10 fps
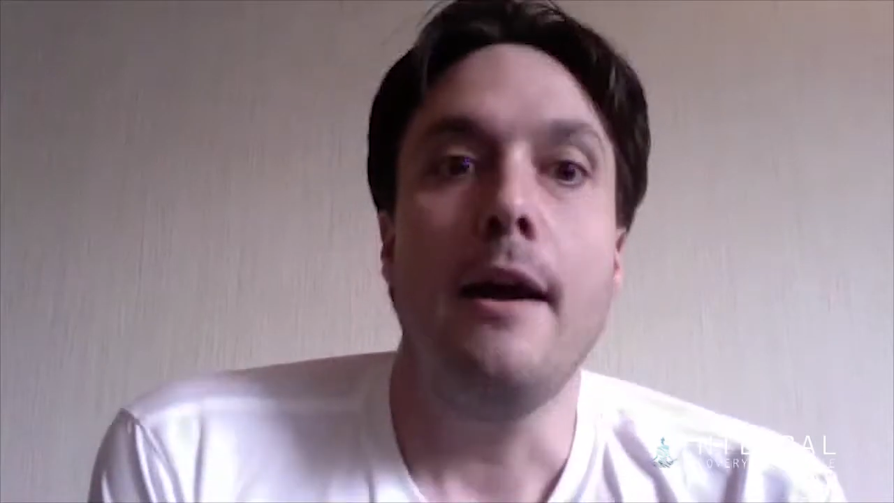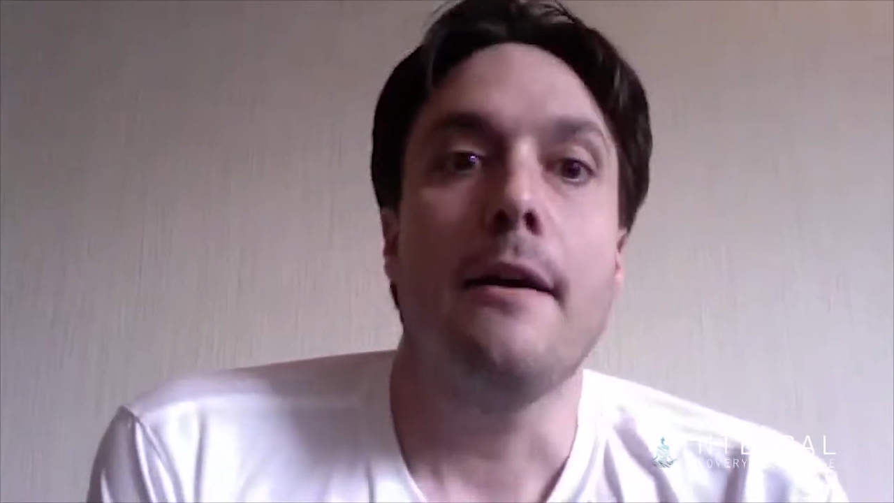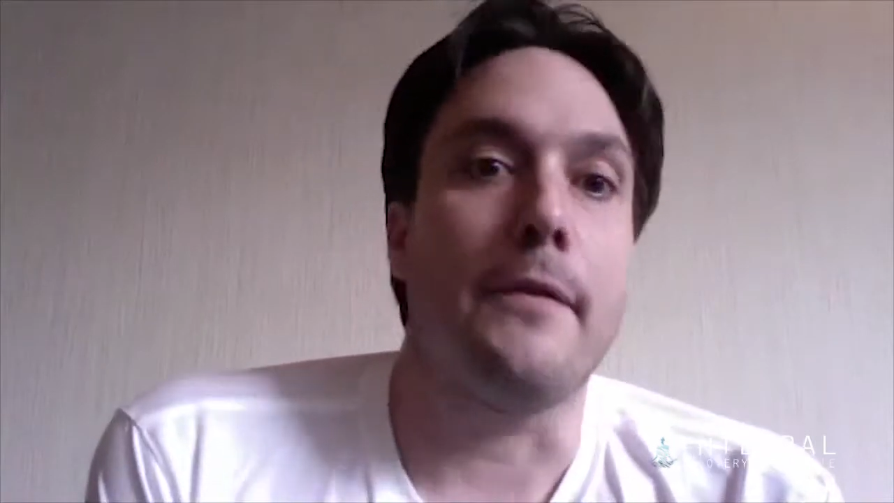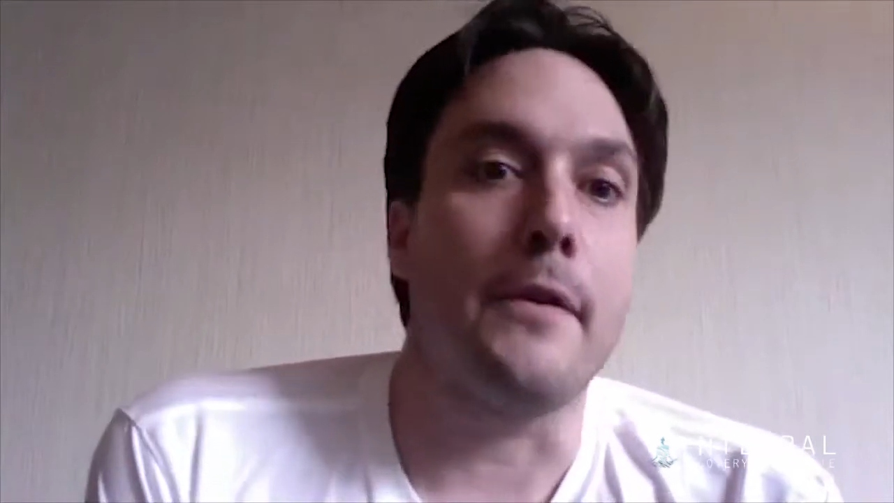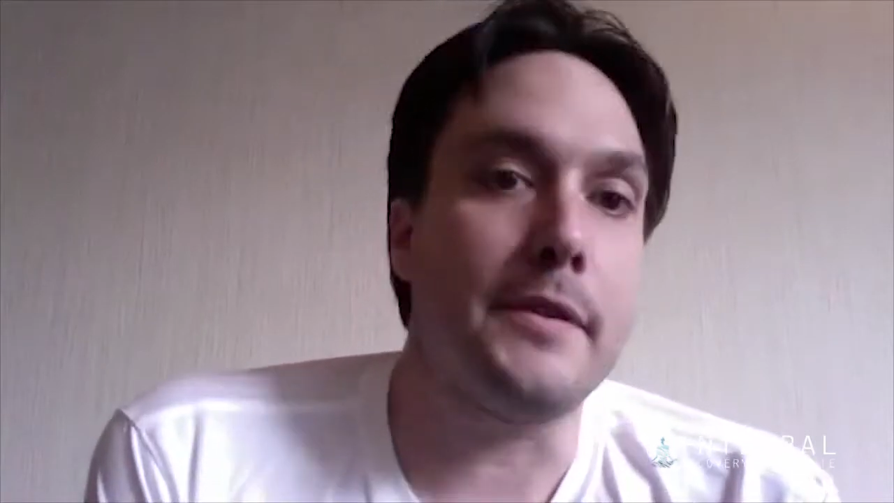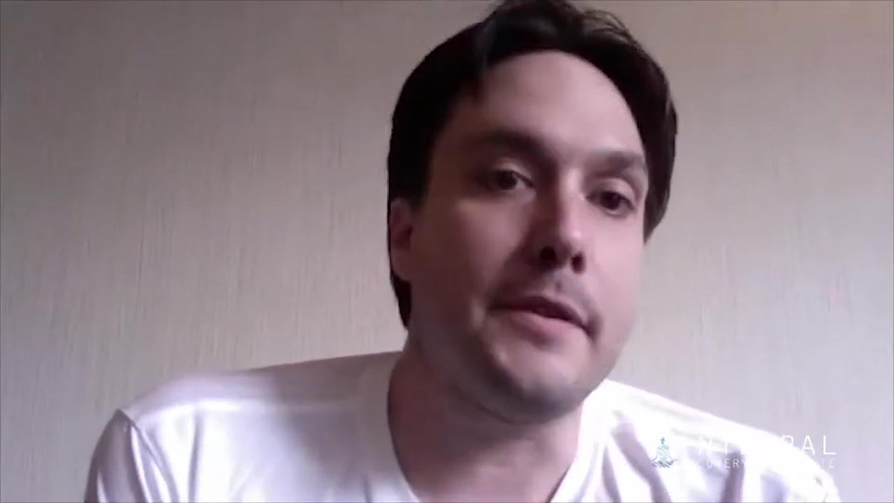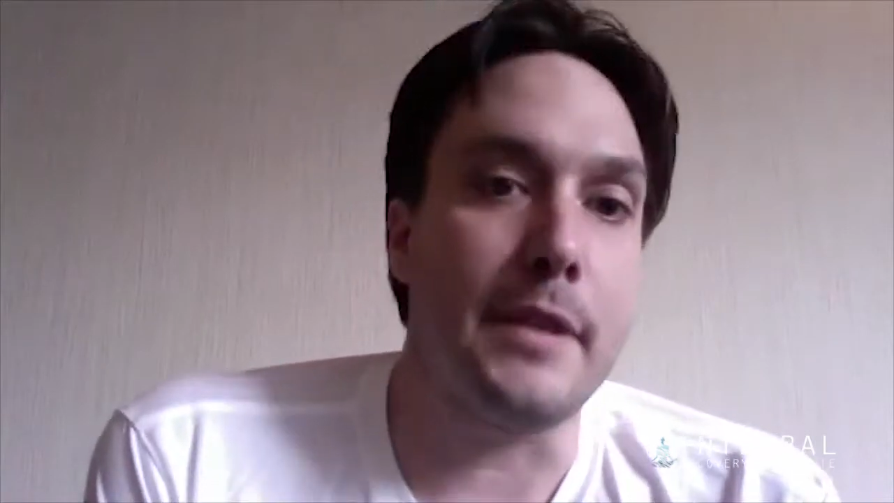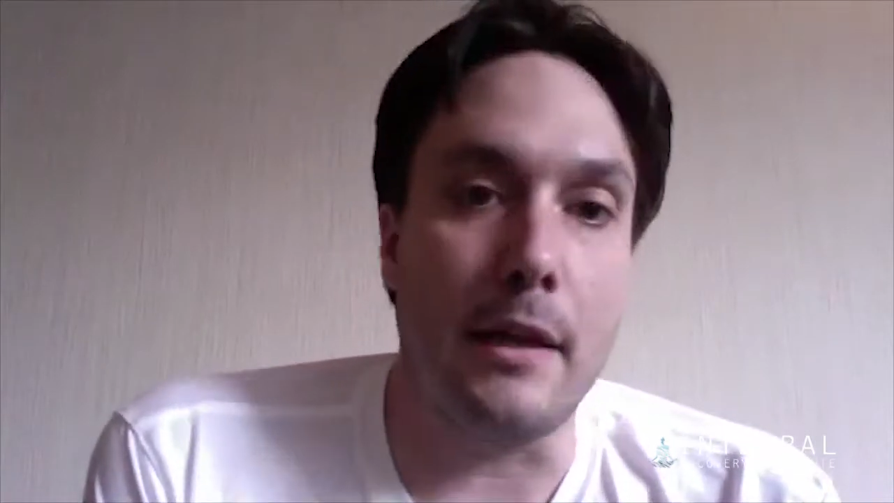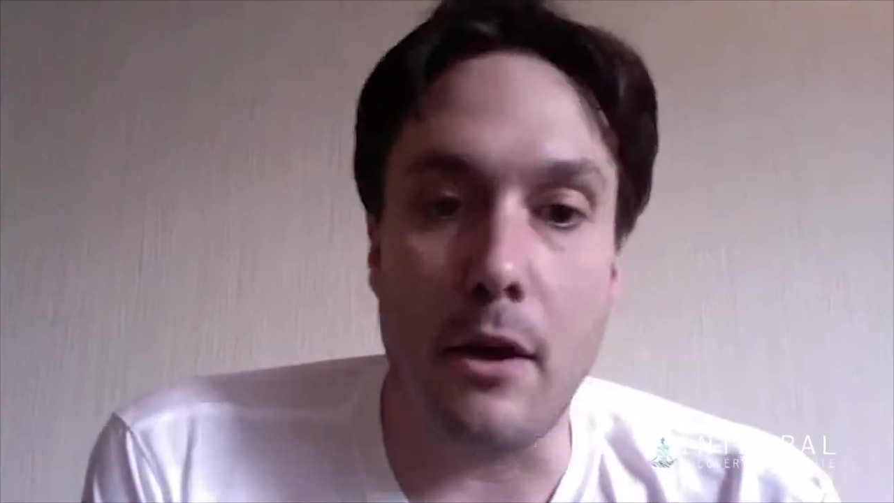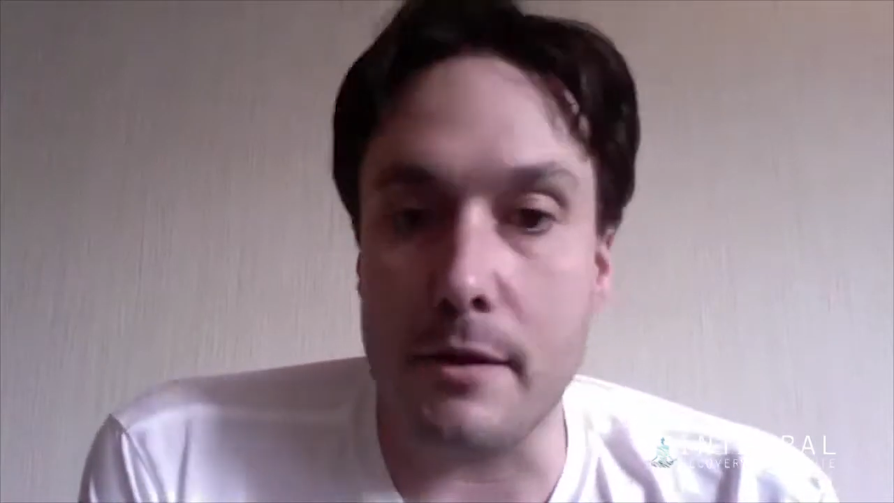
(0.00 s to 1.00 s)
first
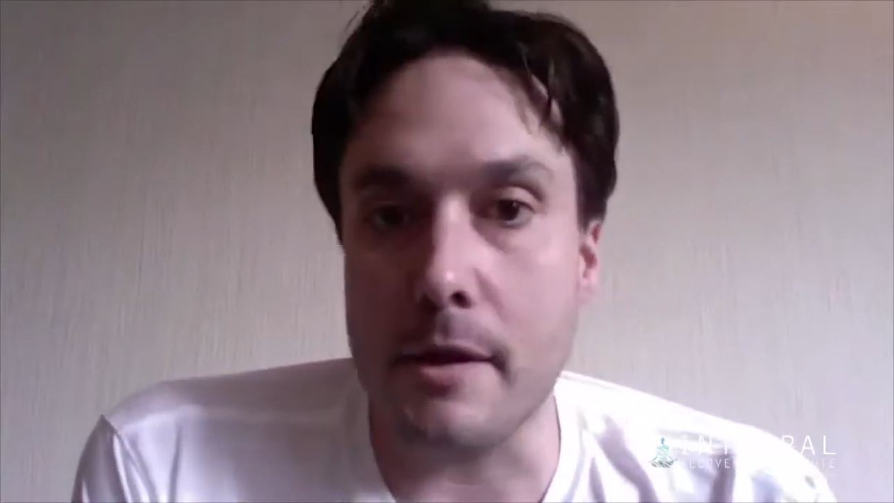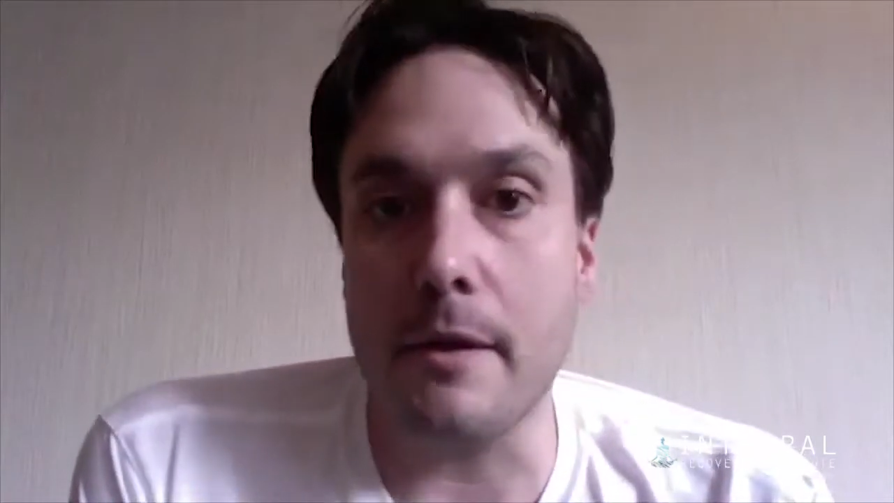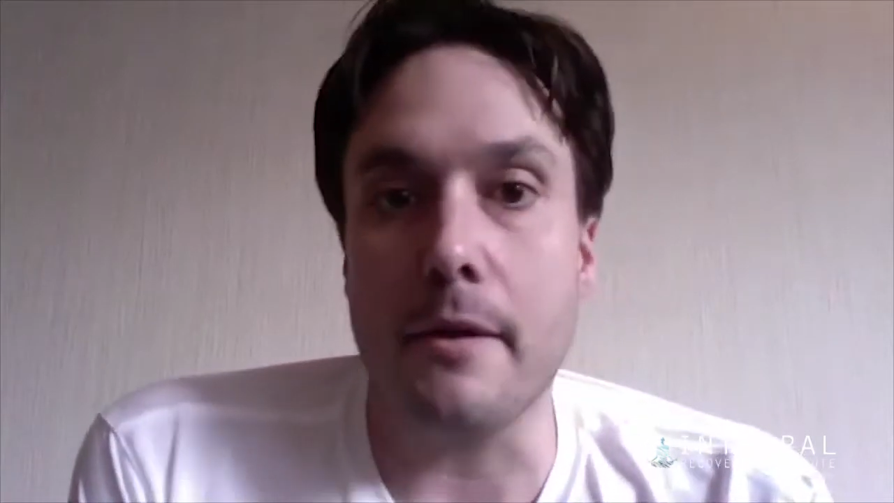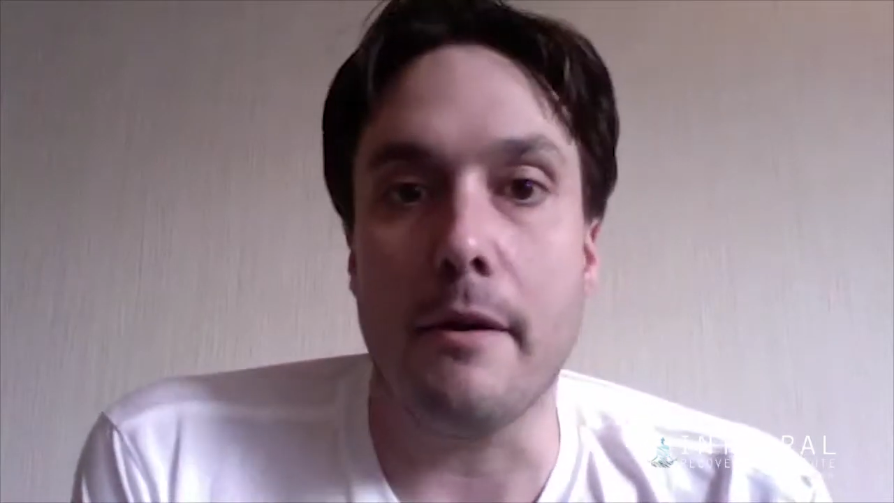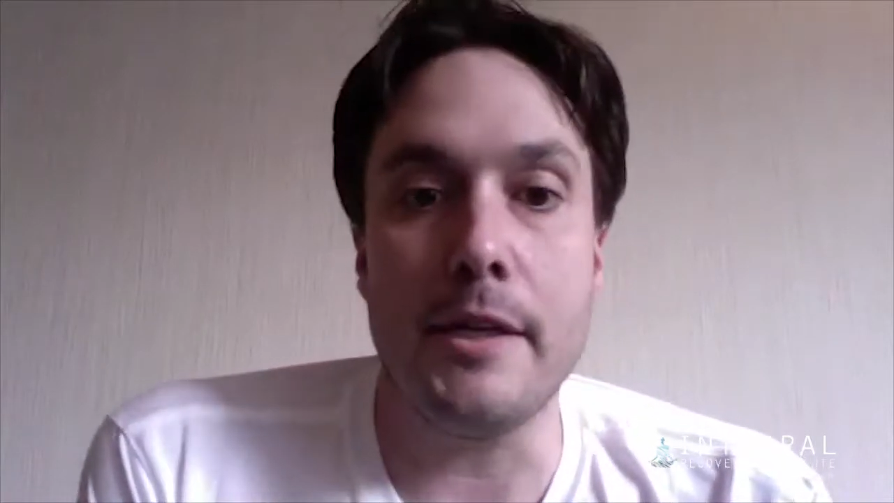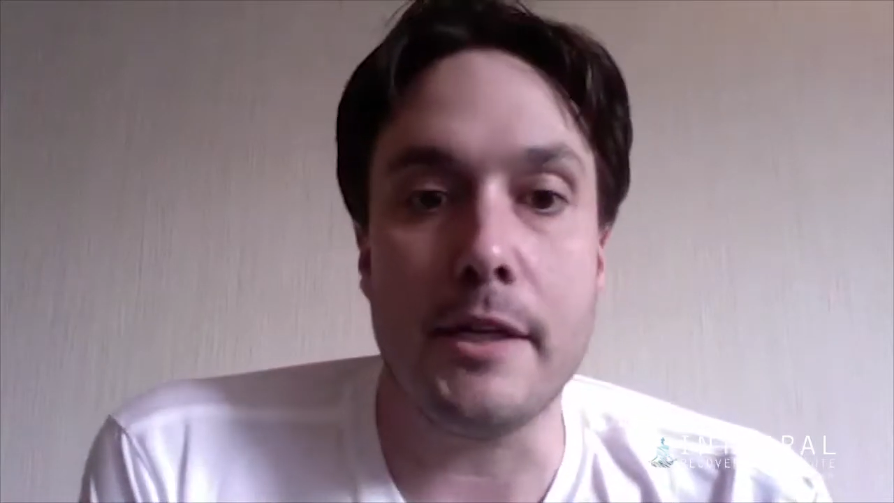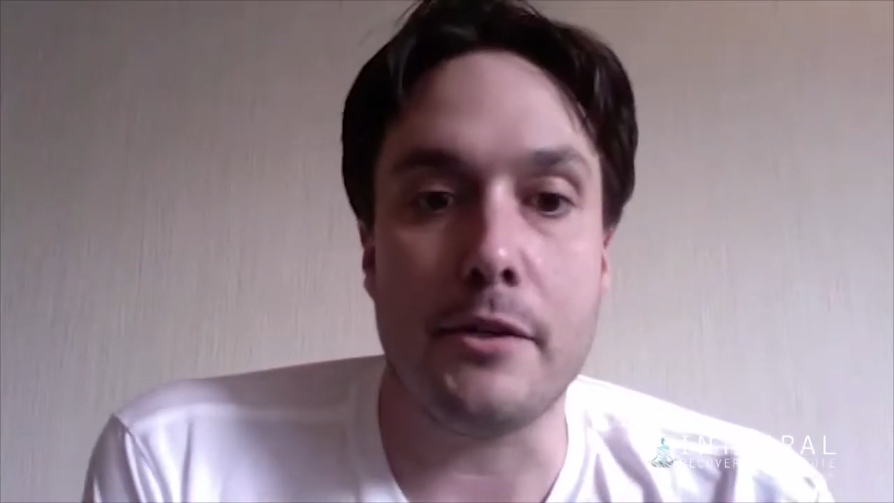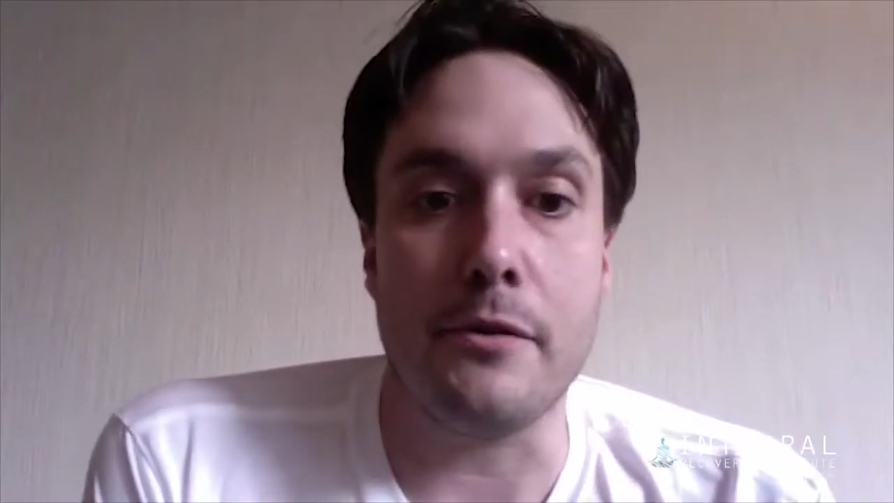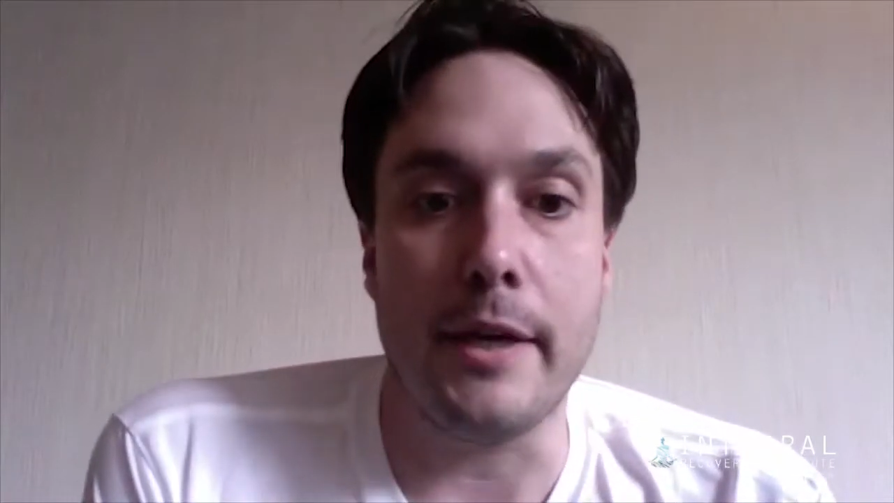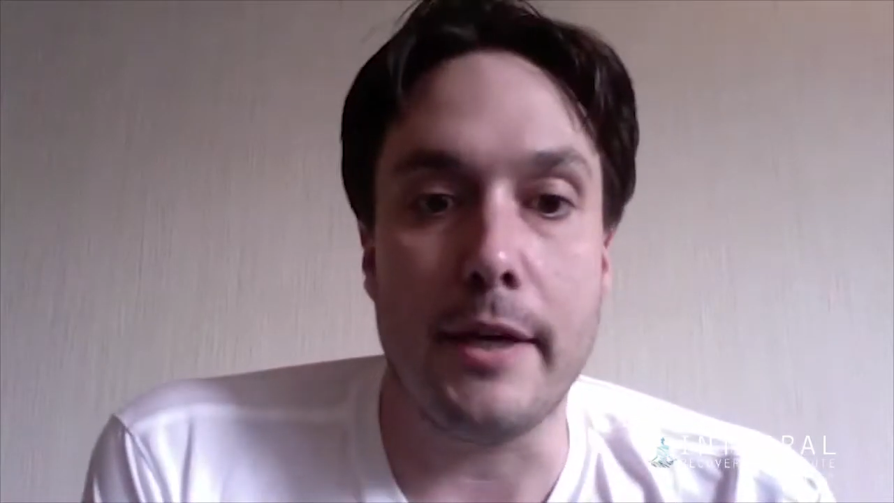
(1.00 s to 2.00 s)
they lost all their industry,